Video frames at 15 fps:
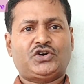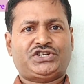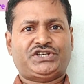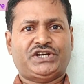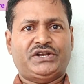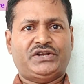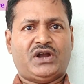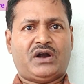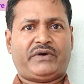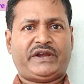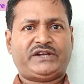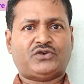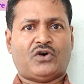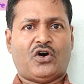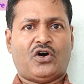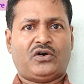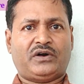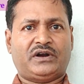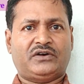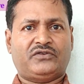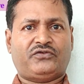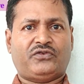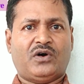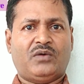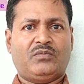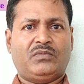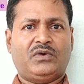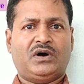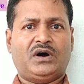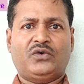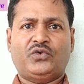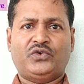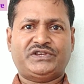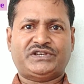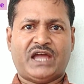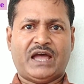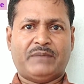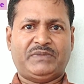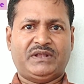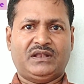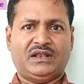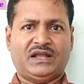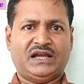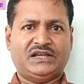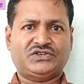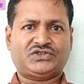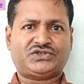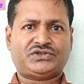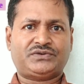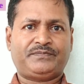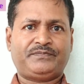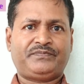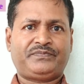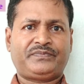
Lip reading: Question: narrate order from which appeal lies.